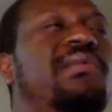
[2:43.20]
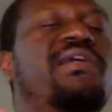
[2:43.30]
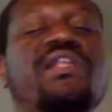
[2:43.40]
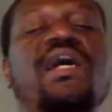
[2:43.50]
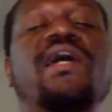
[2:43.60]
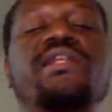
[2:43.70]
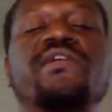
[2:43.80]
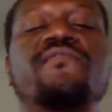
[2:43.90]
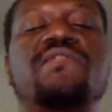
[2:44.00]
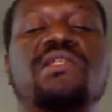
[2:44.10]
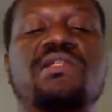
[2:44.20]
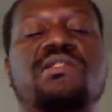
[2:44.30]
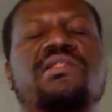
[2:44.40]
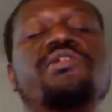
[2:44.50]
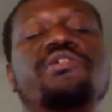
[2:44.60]
in the idea of
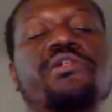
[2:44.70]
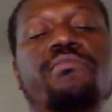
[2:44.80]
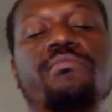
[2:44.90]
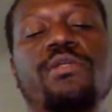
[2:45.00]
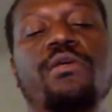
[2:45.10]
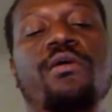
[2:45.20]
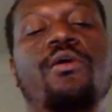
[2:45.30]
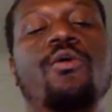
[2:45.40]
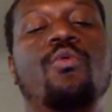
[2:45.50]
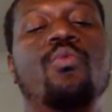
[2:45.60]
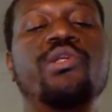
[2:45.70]
synesthesia, which